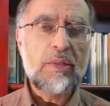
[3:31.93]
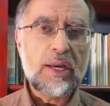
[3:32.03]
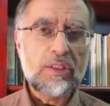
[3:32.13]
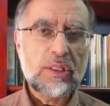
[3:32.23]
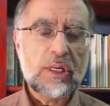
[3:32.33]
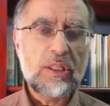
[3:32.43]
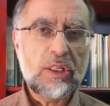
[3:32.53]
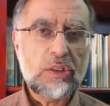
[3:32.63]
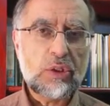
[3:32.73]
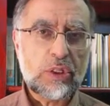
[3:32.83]
that
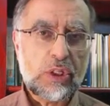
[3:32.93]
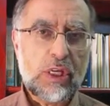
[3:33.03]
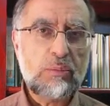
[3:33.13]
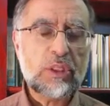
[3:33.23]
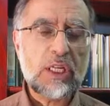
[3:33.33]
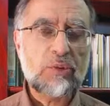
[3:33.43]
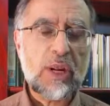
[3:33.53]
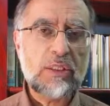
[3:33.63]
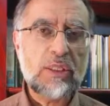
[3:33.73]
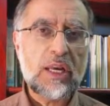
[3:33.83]
these regimes, as
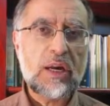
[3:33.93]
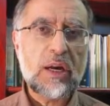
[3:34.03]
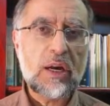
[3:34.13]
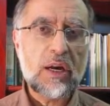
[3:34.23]
well as their